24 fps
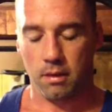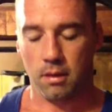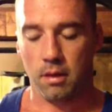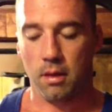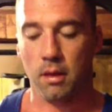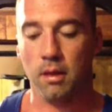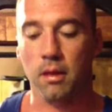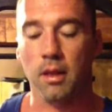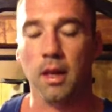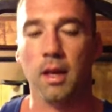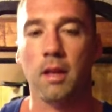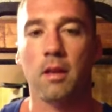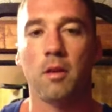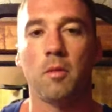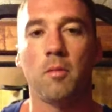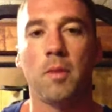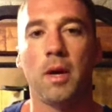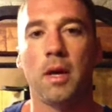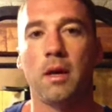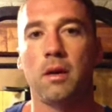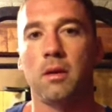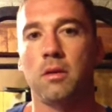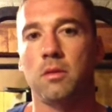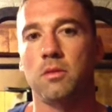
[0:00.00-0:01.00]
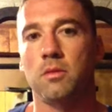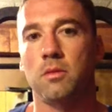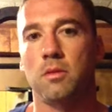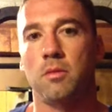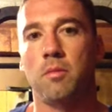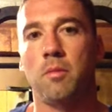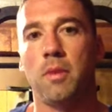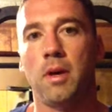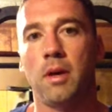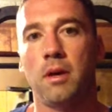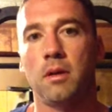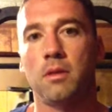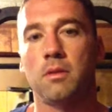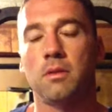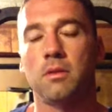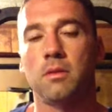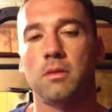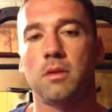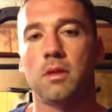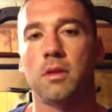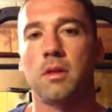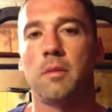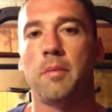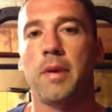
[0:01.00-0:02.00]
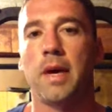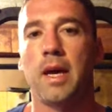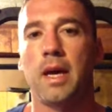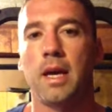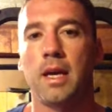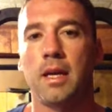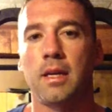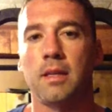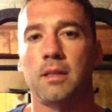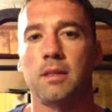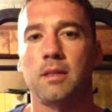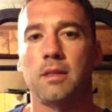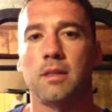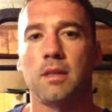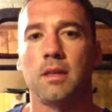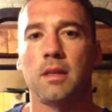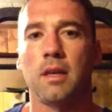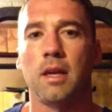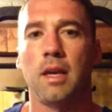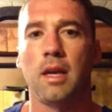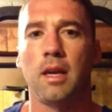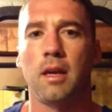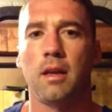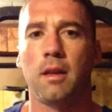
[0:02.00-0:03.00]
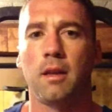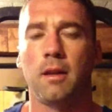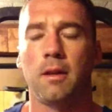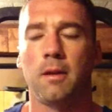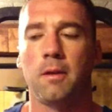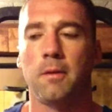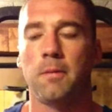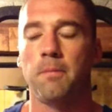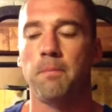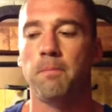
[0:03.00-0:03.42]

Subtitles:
leather belts with buckles in the past, and a